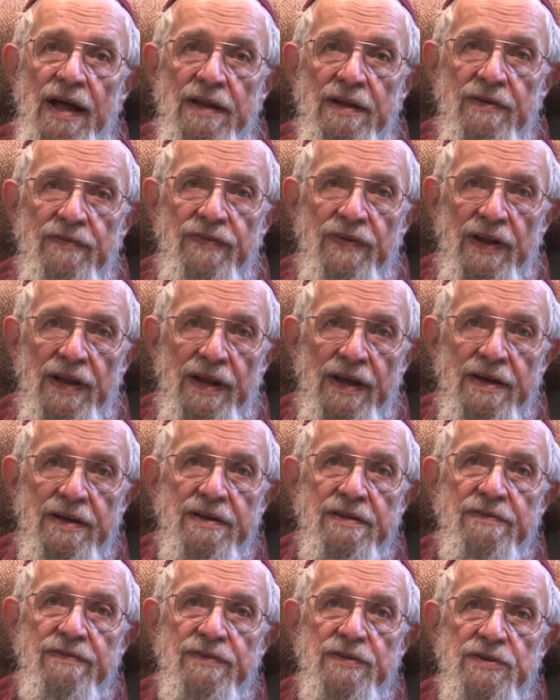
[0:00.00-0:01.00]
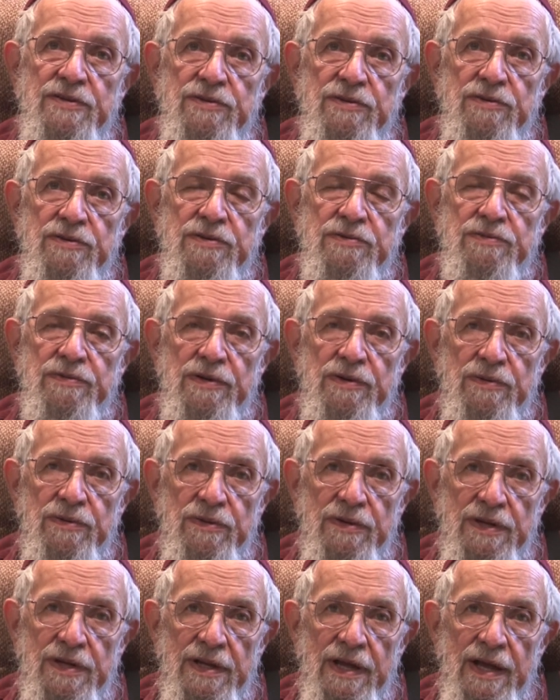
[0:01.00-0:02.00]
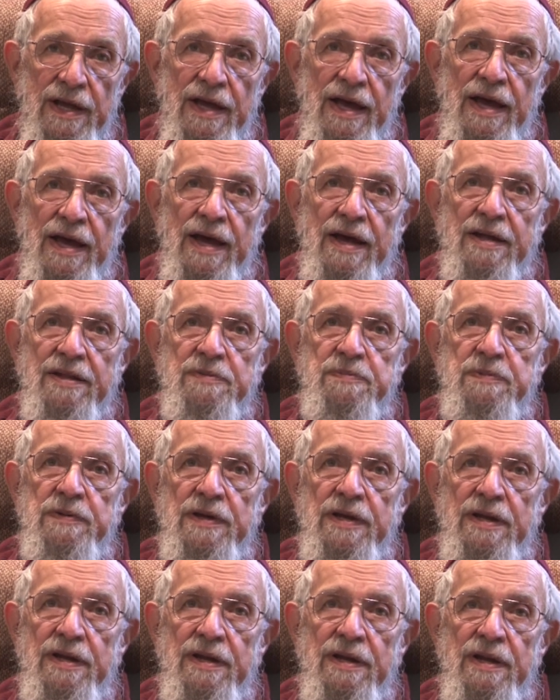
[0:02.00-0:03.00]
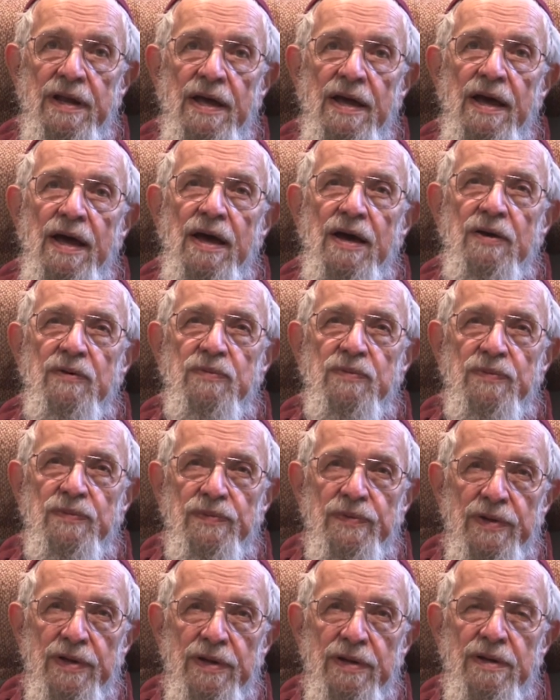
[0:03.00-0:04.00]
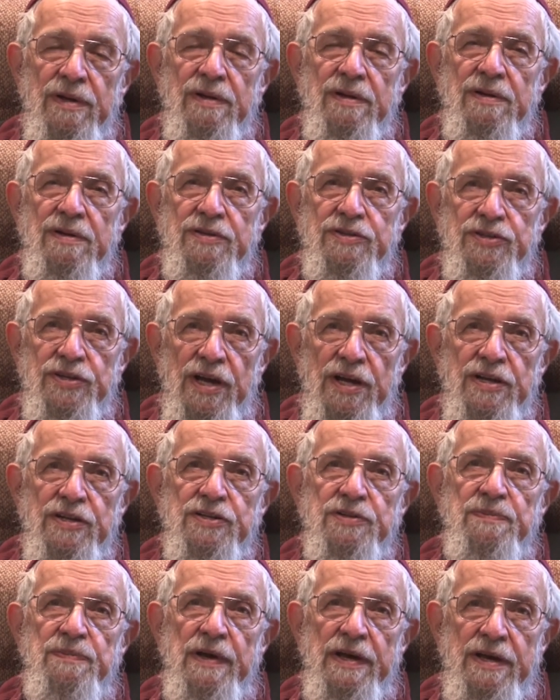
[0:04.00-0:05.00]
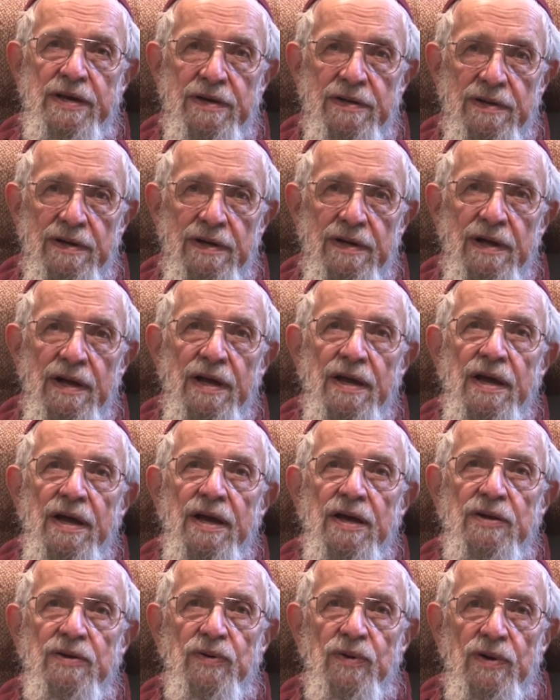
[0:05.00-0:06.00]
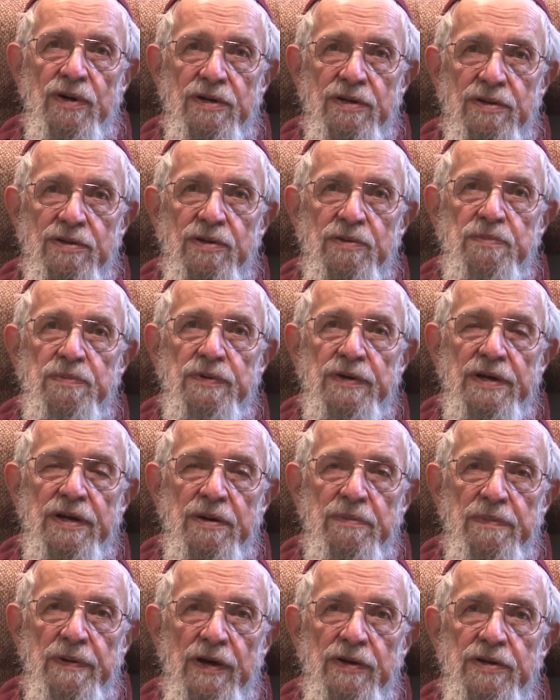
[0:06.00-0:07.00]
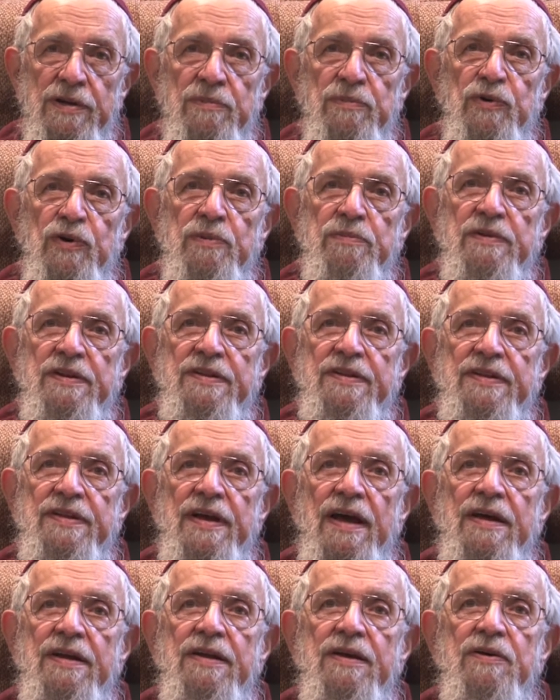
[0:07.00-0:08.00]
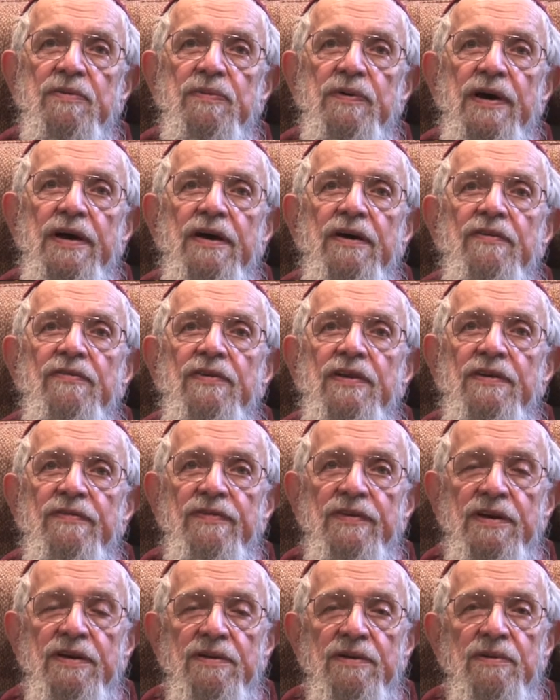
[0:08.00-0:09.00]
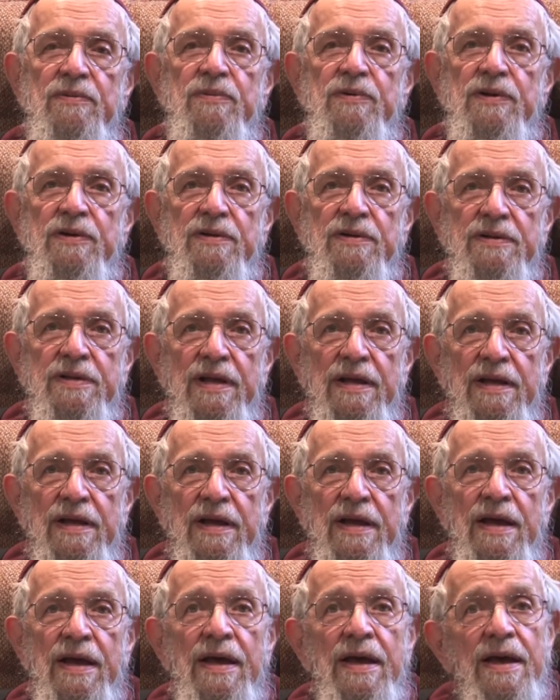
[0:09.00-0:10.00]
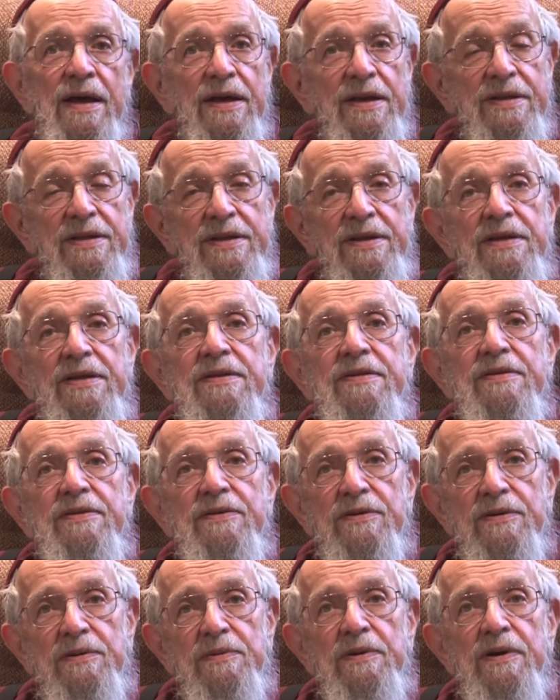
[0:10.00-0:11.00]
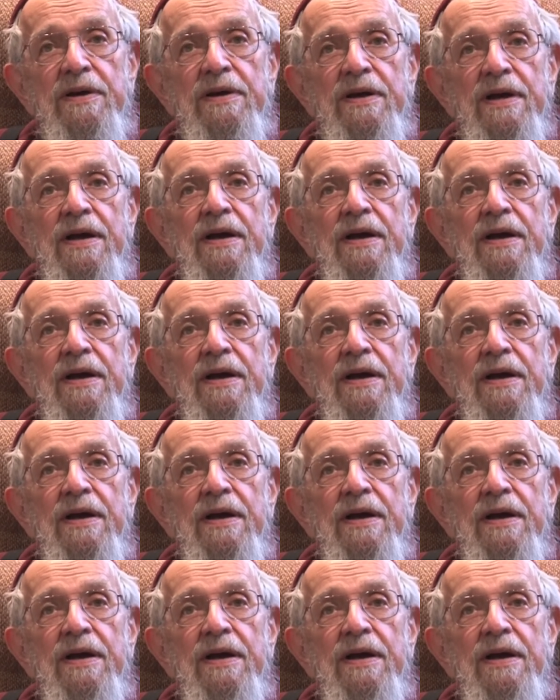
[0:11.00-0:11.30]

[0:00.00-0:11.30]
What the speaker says: The Aleph Alliance for Jewish Renewal has been a real change maker in order to bring about a more messianic way of living in the world. It needs your